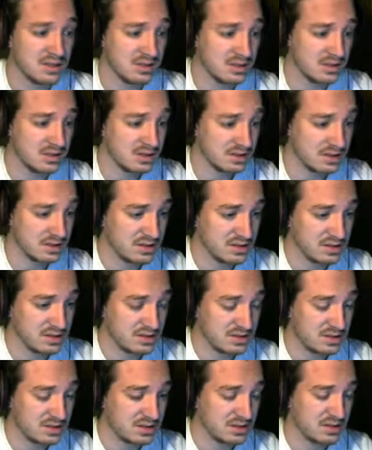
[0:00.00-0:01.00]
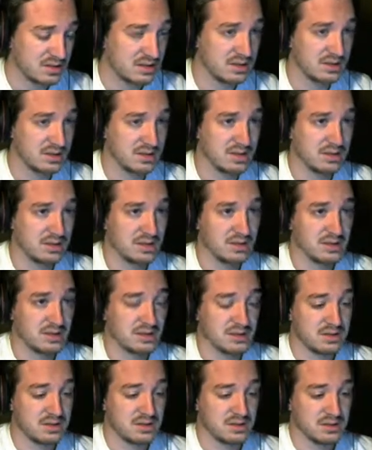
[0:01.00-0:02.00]

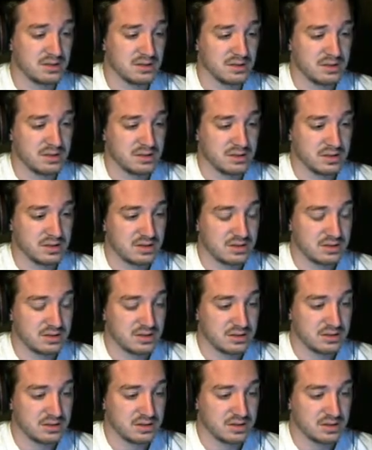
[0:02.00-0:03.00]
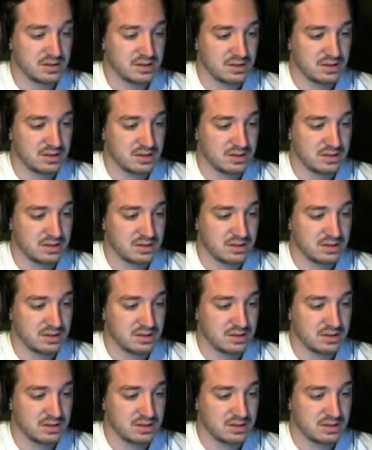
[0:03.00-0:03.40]
Nobody speaks.